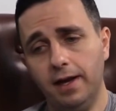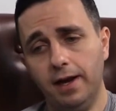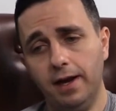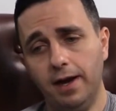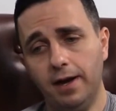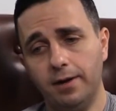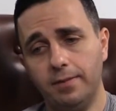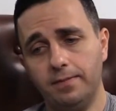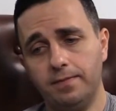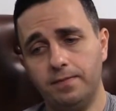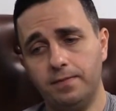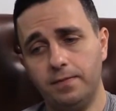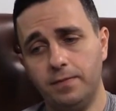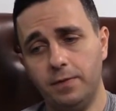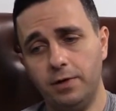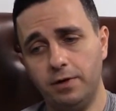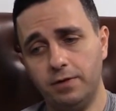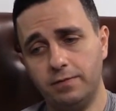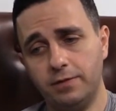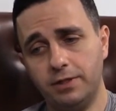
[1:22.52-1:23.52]
Um,
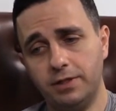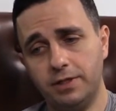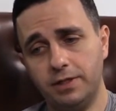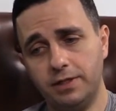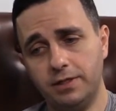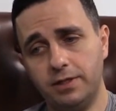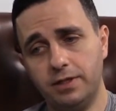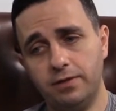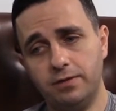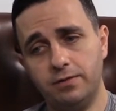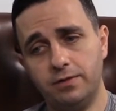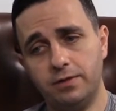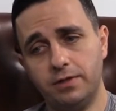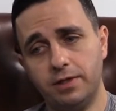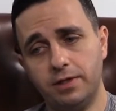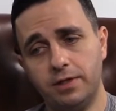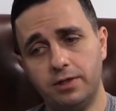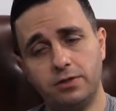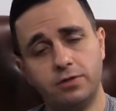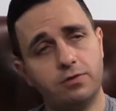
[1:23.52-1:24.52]
you know, if she continues to
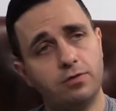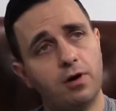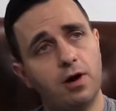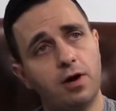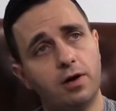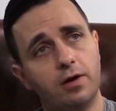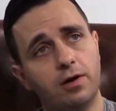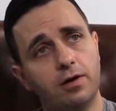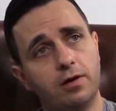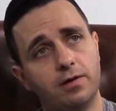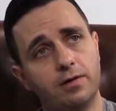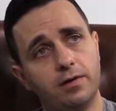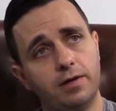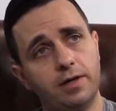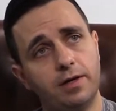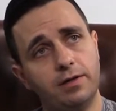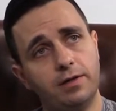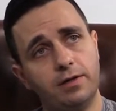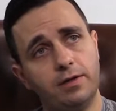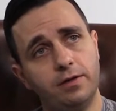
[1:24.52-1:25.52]
get stronger
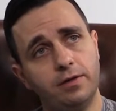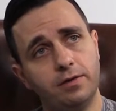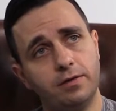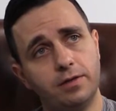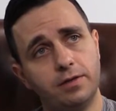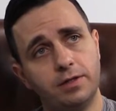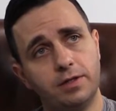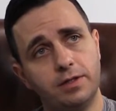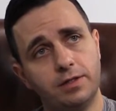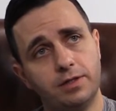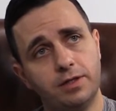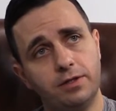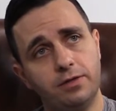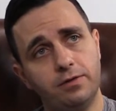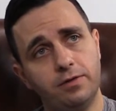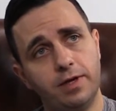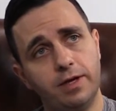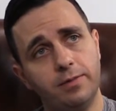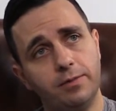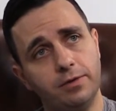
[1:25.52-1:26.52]
and, you know, is
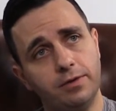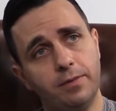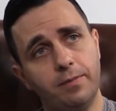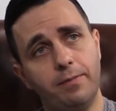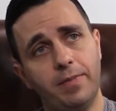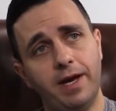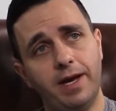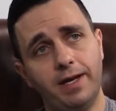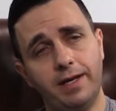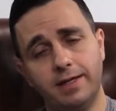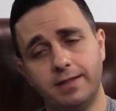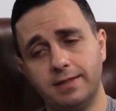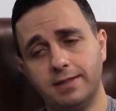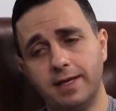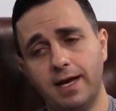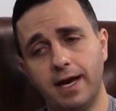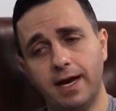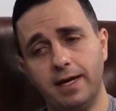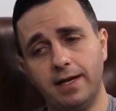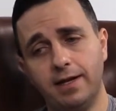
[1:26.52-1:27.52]
continued able to bang
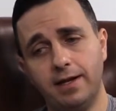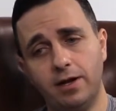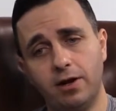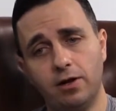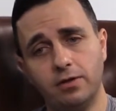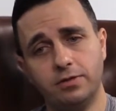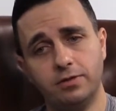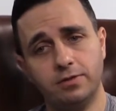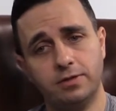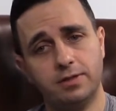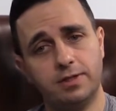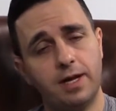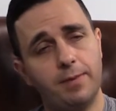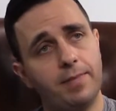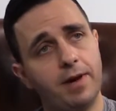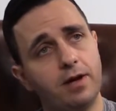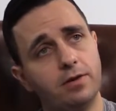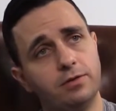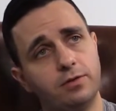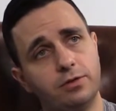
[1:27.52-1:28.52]
inside and then also
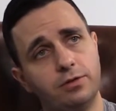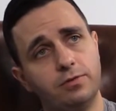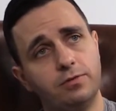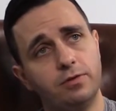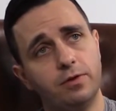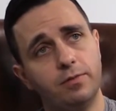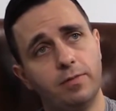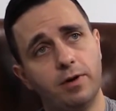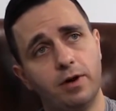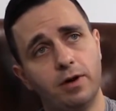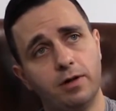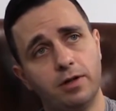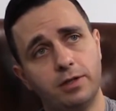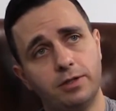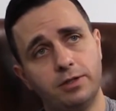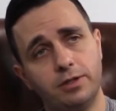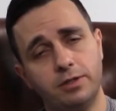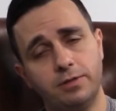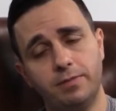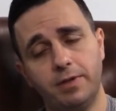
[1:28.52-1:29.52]
step out and shoot the ball like
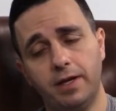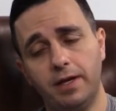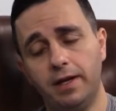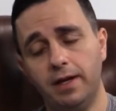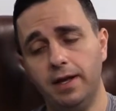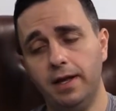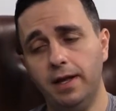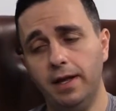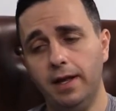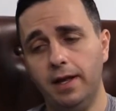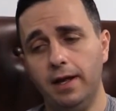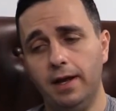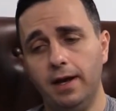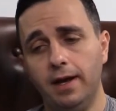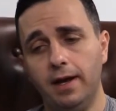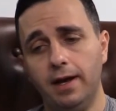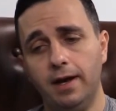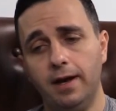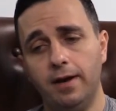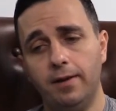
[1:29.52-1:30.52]
she's been,
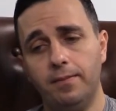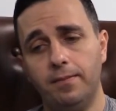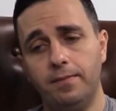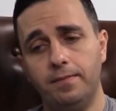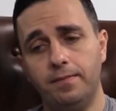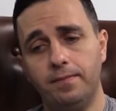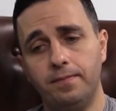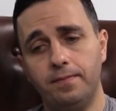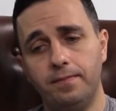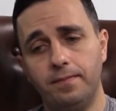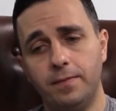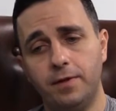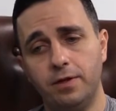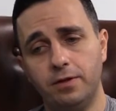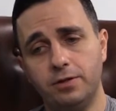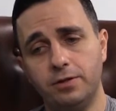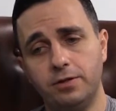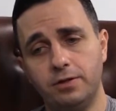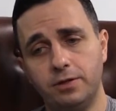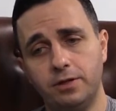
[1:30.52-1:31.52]
um, you know,
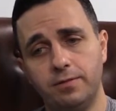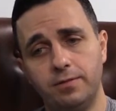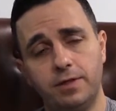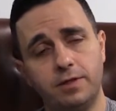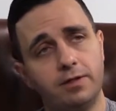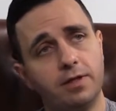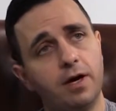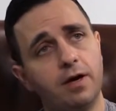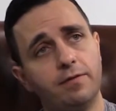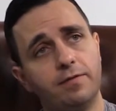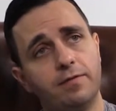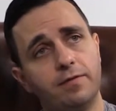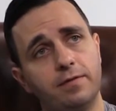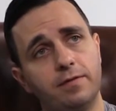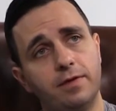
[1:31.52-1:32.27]
she's going to be tough.